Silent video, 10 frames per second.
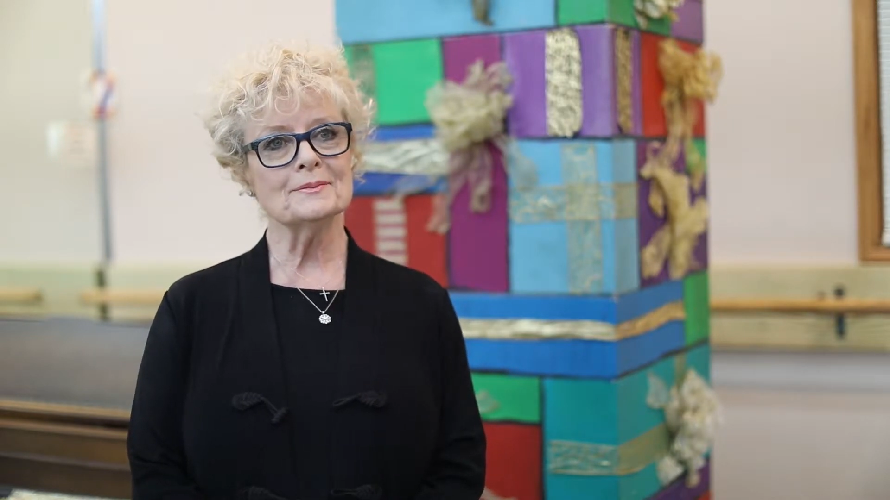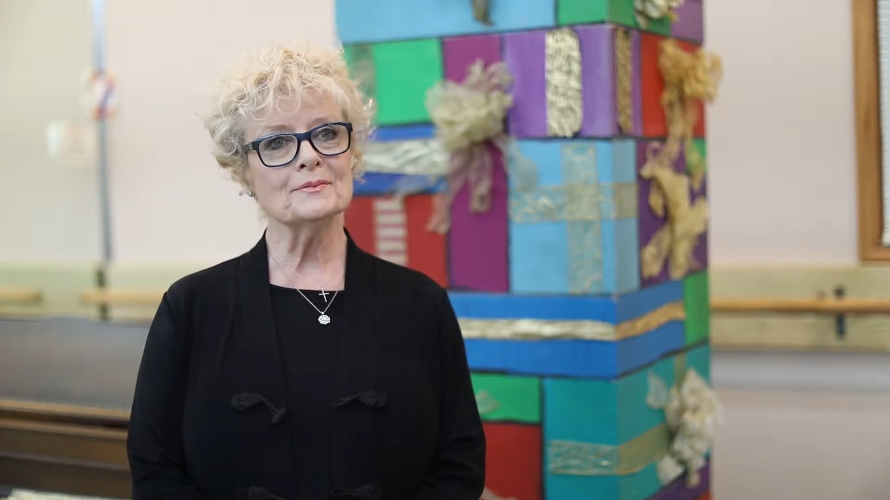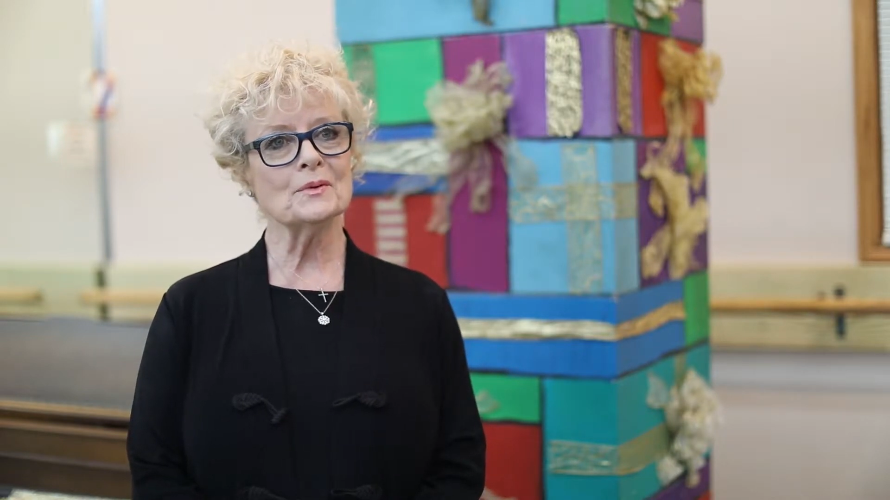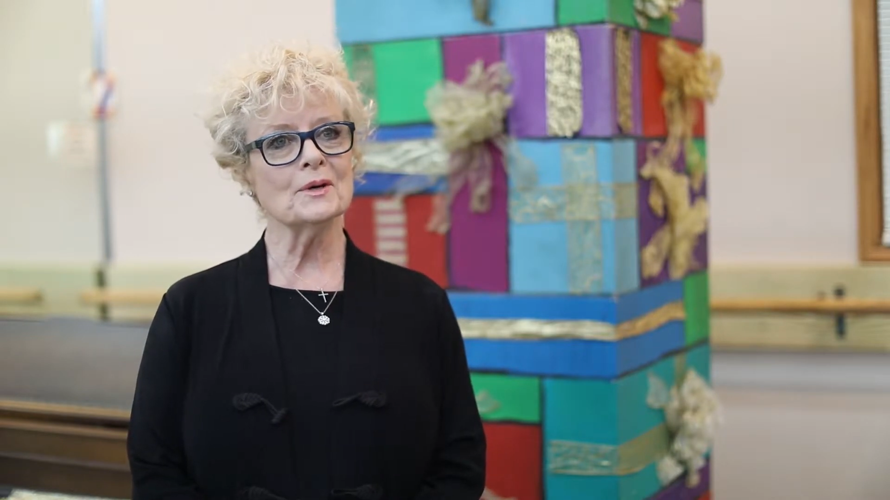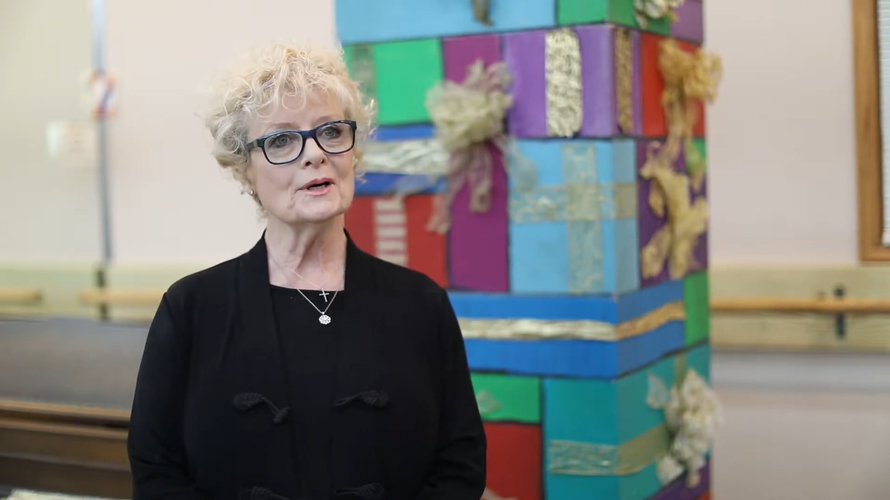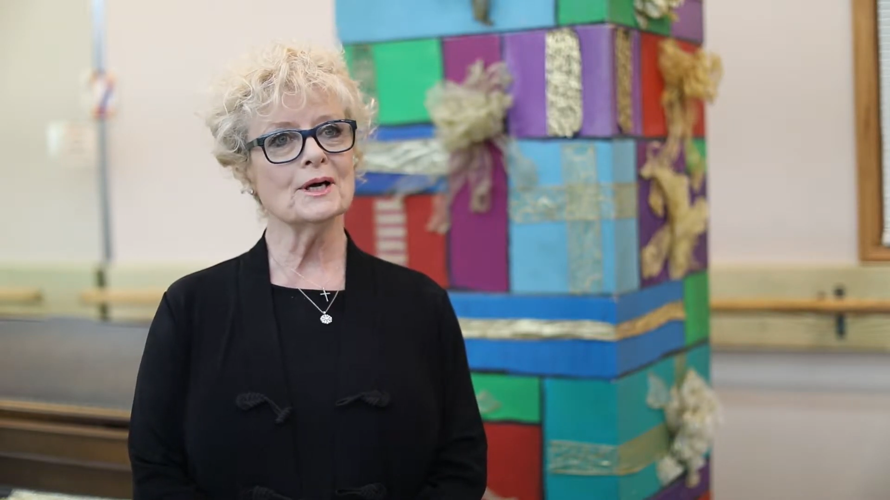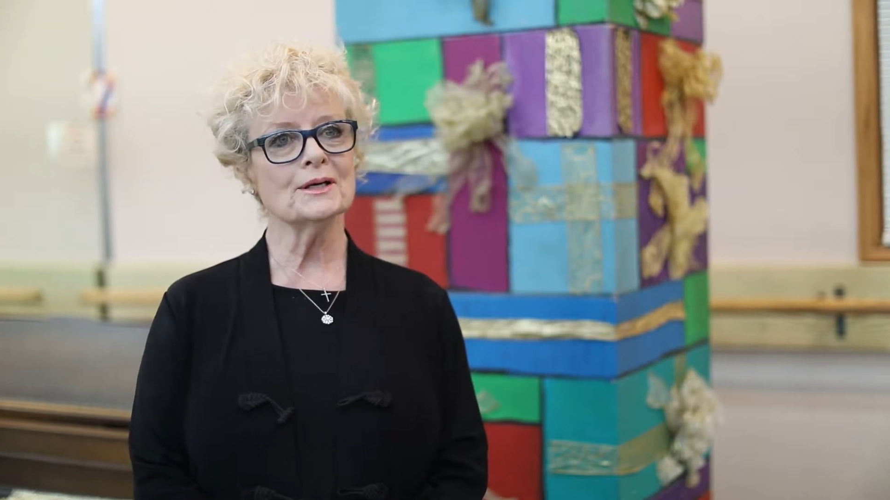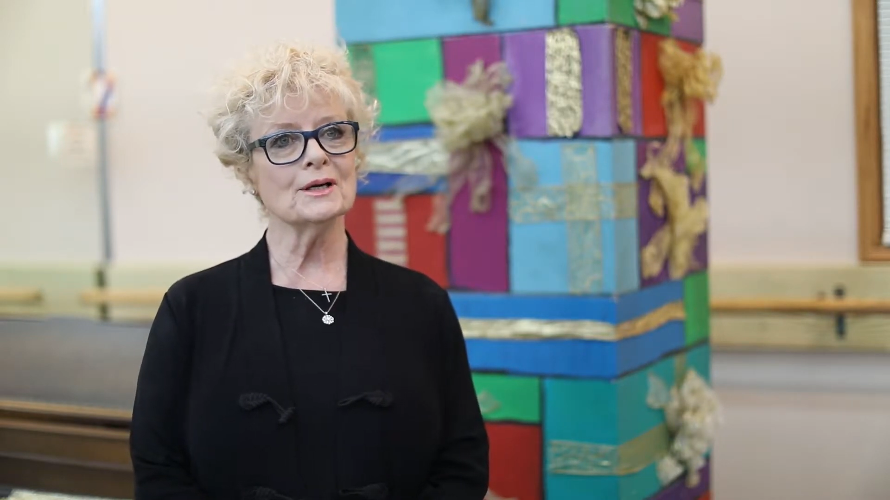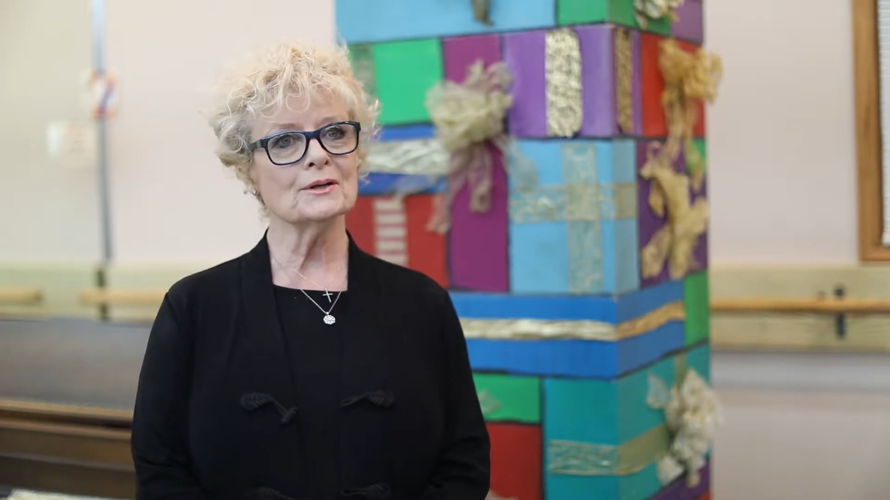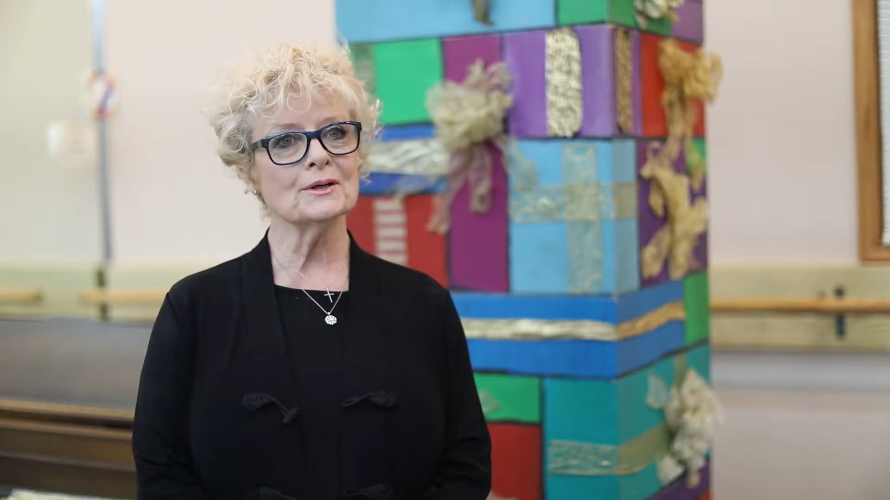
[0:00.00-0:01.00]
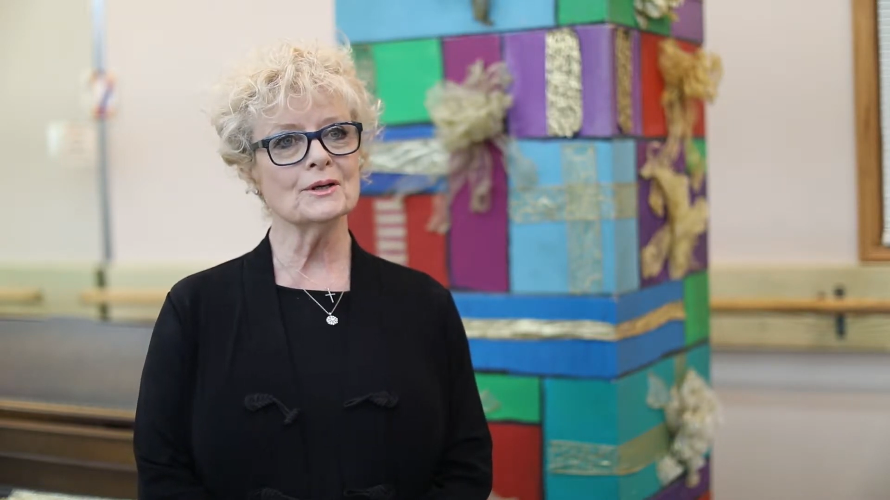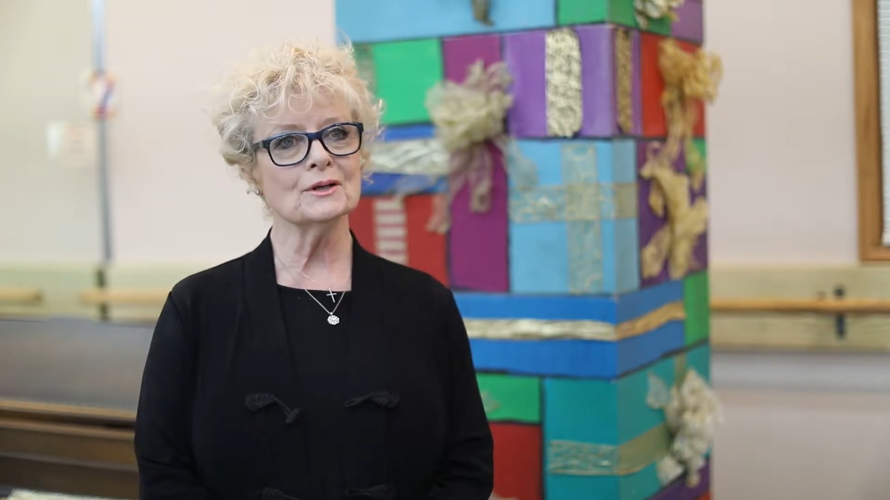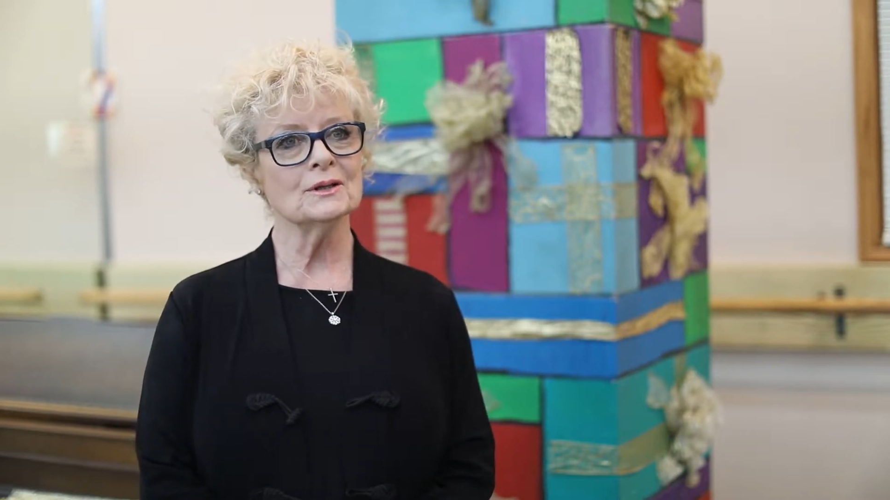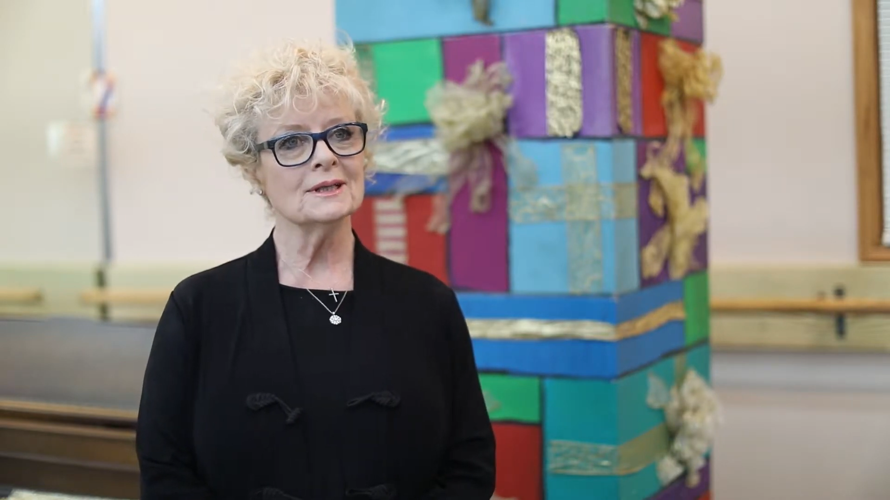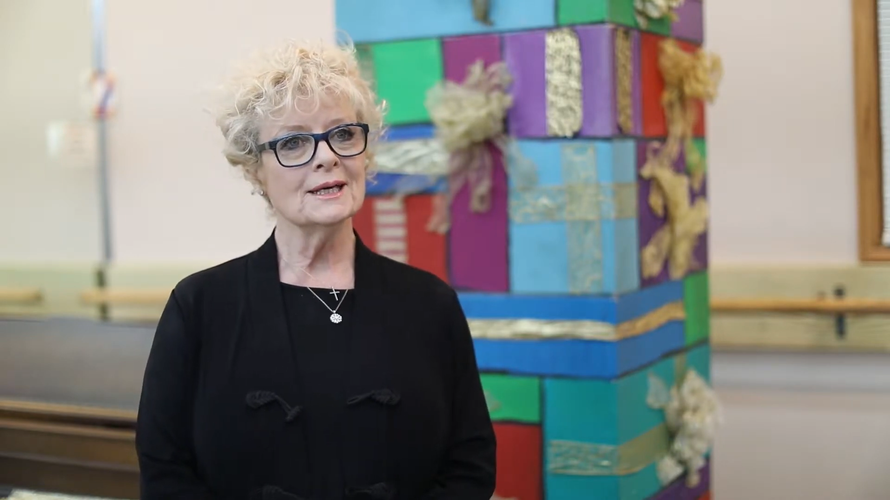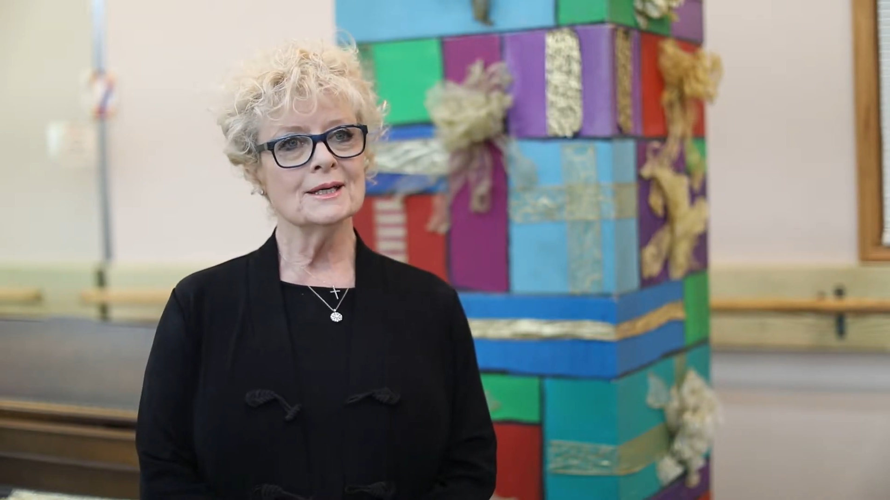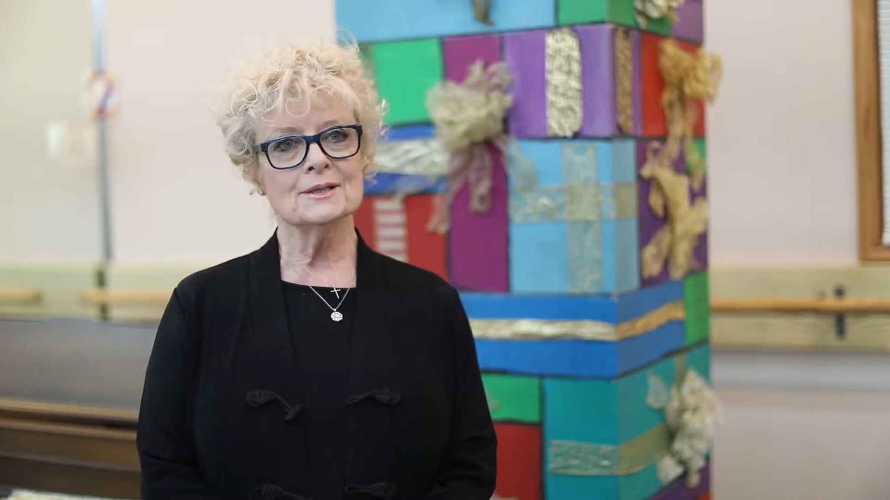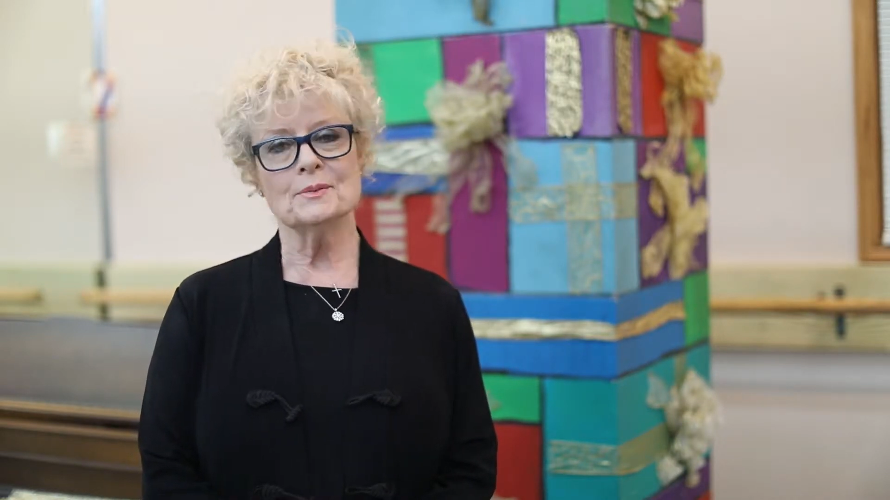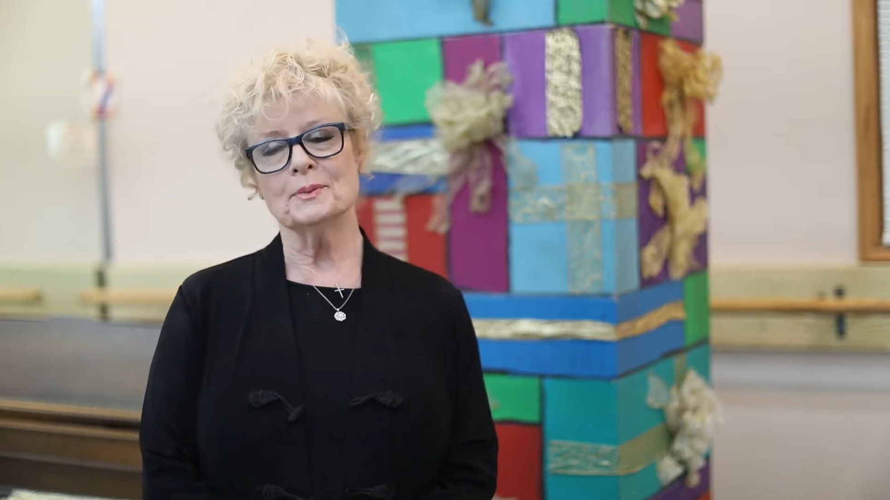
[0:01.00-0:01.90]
for a young girl to